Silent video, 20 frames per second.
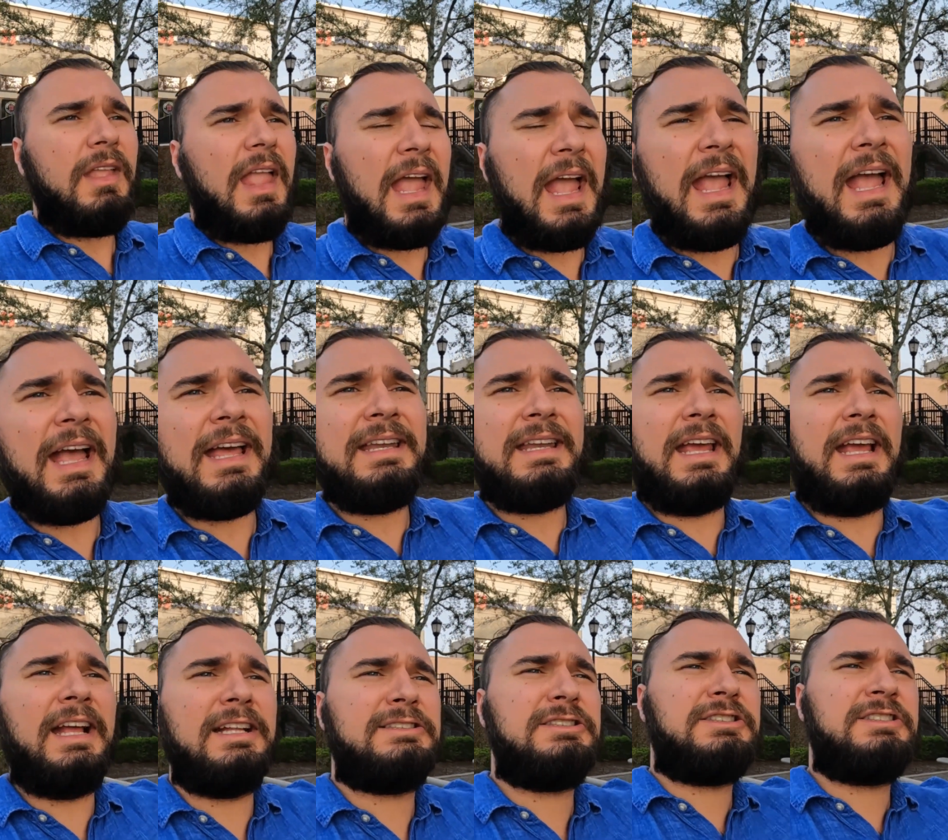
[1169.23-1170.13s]
And
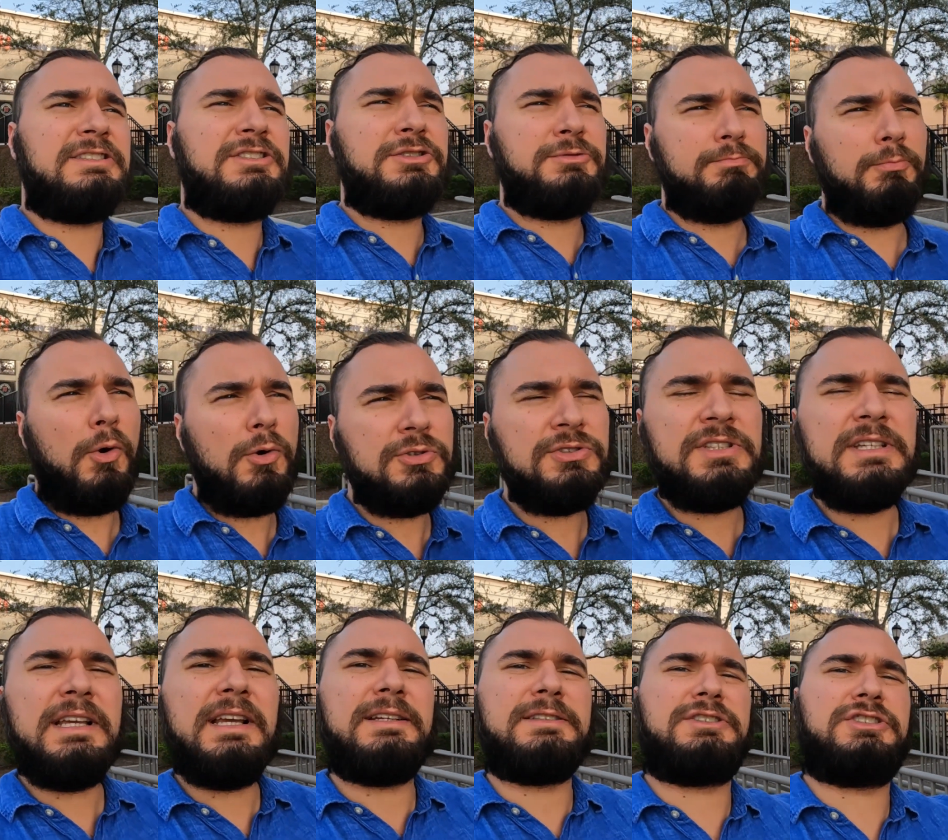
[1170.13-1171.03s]
it's
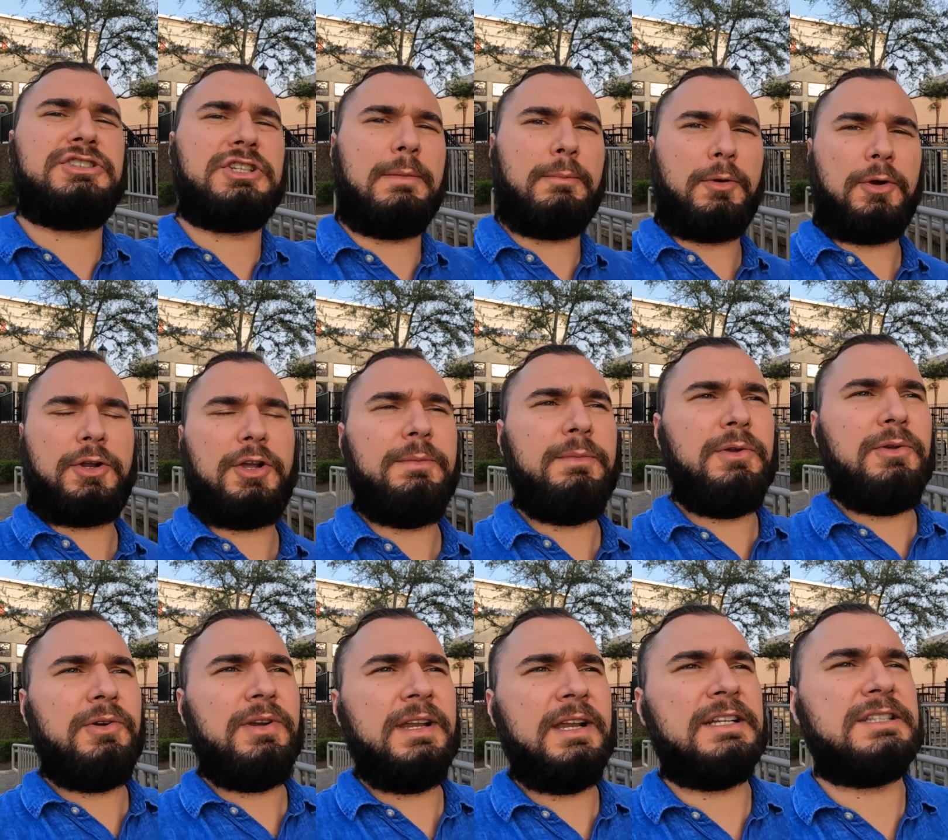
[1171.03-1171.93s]
mostly a summer
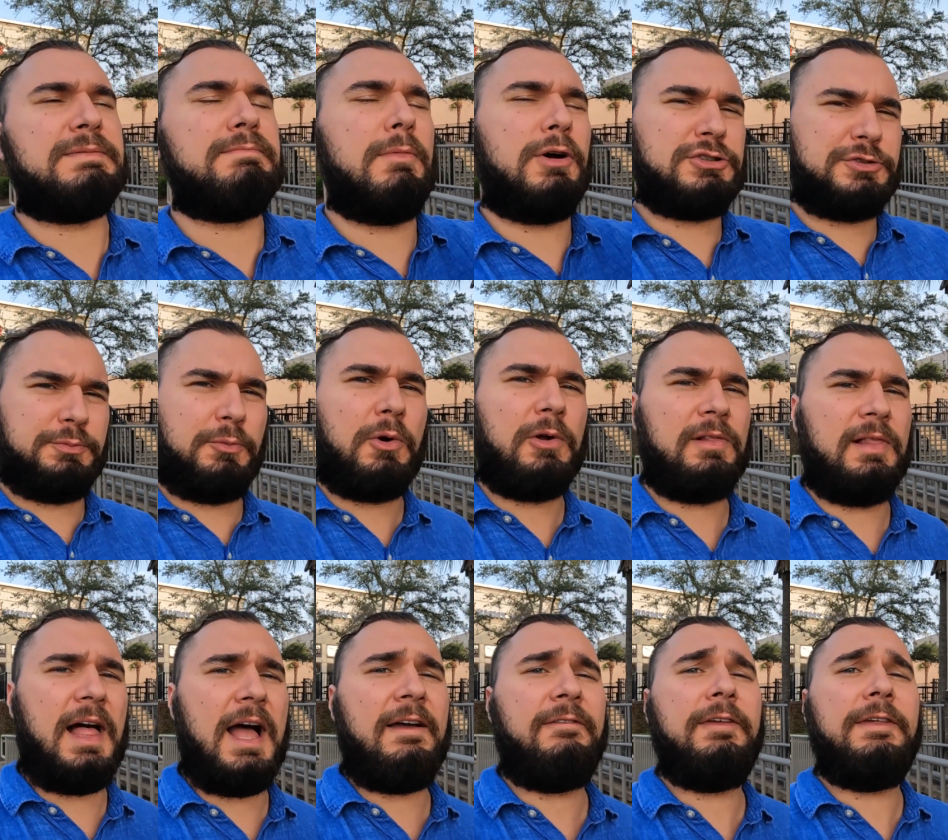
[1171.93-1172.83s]
community, and it's much more
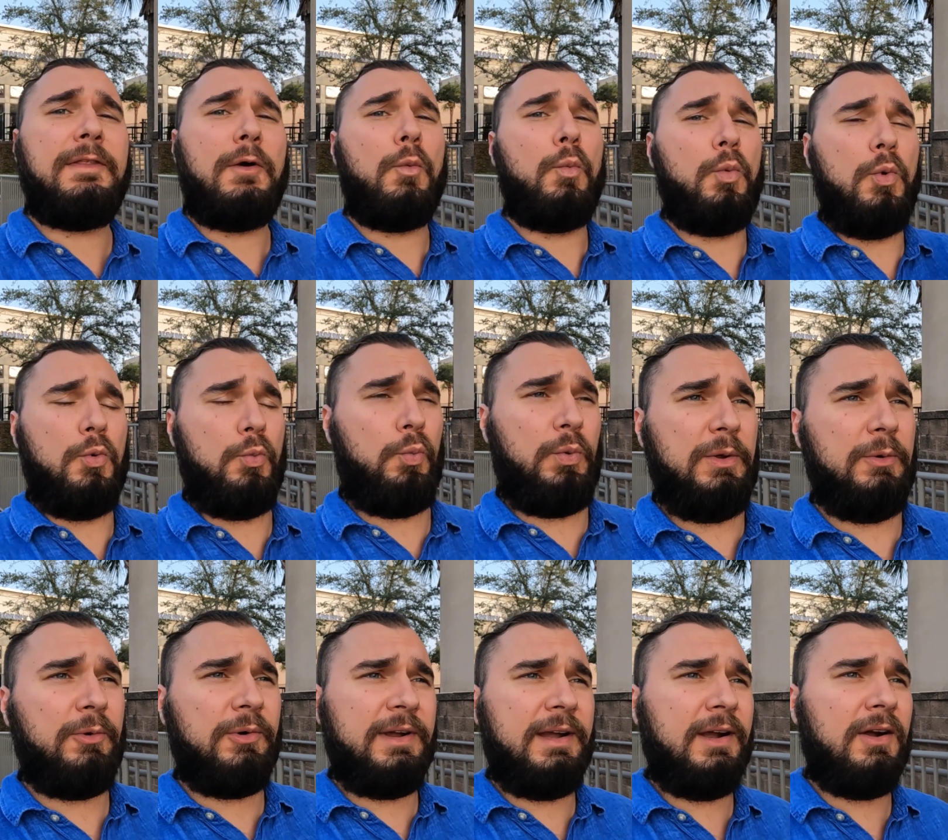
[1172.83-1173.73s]
lively than when we
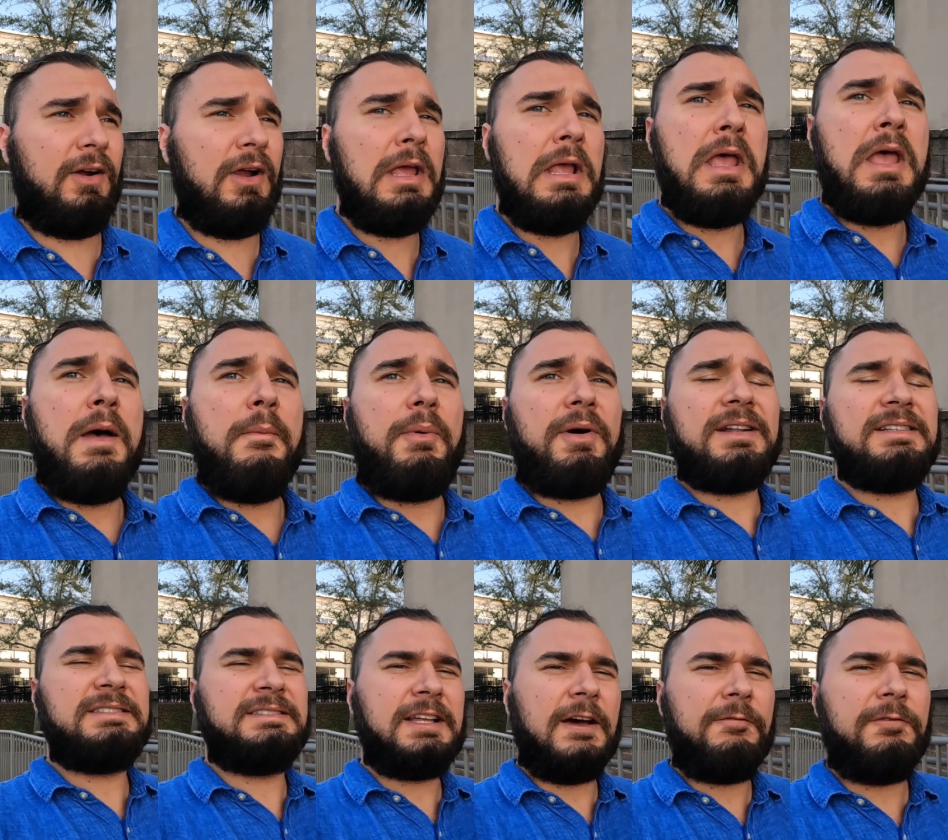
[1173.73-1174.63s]
were here, but
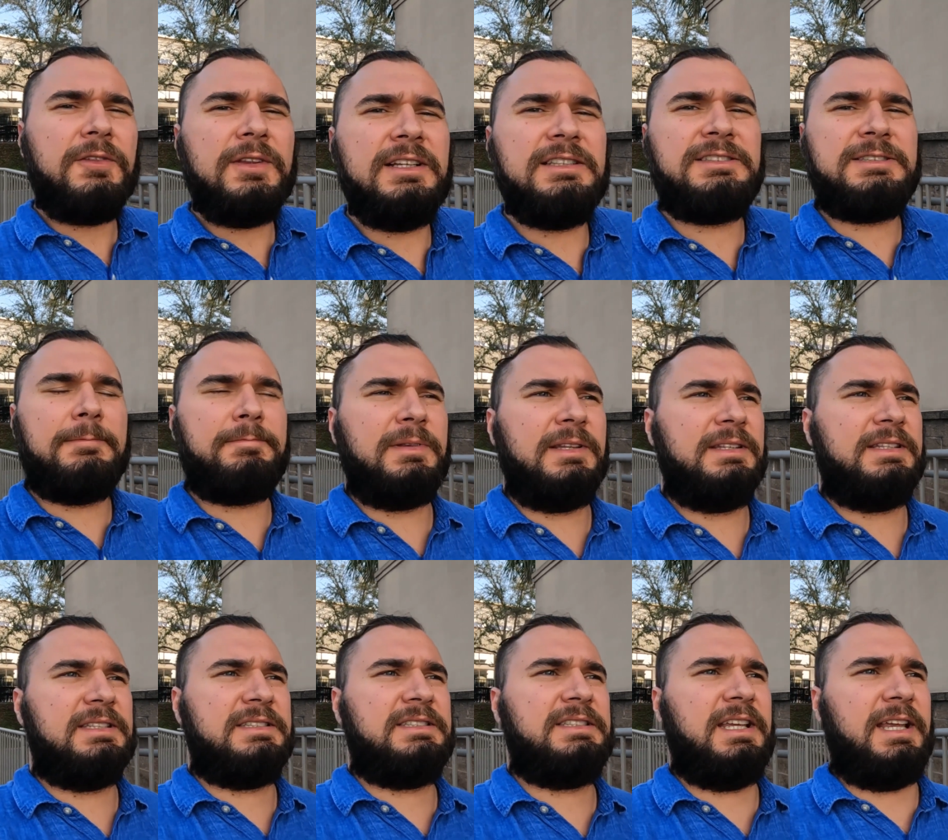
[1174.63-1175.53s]
it's definitely something to
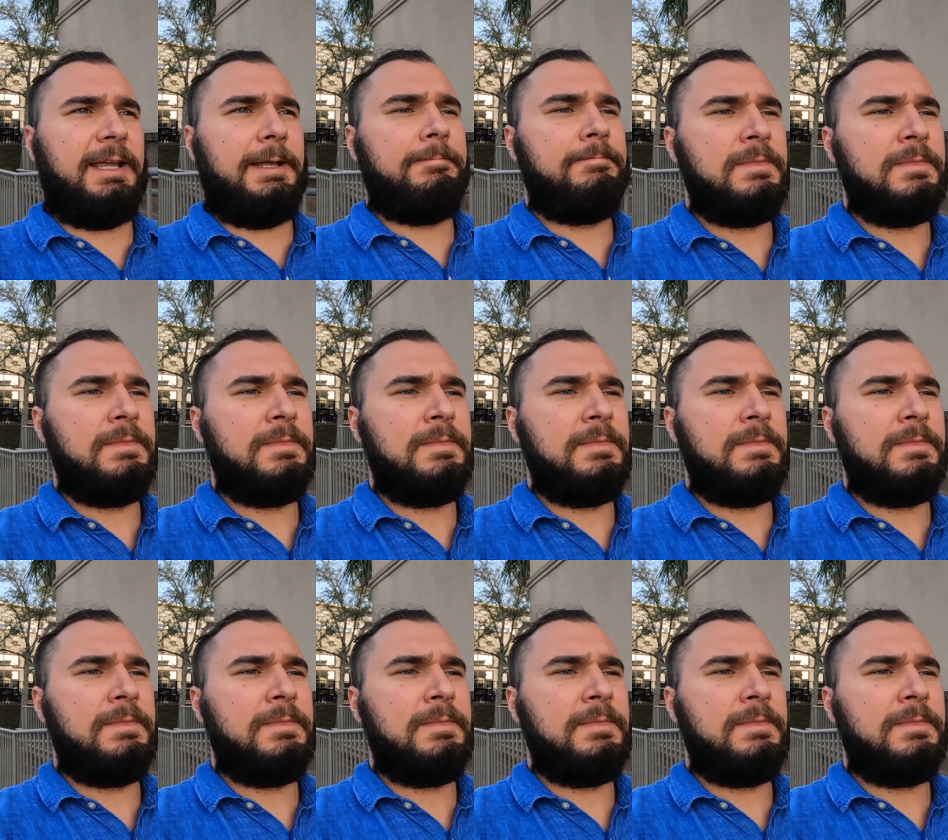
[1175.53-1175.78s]
see.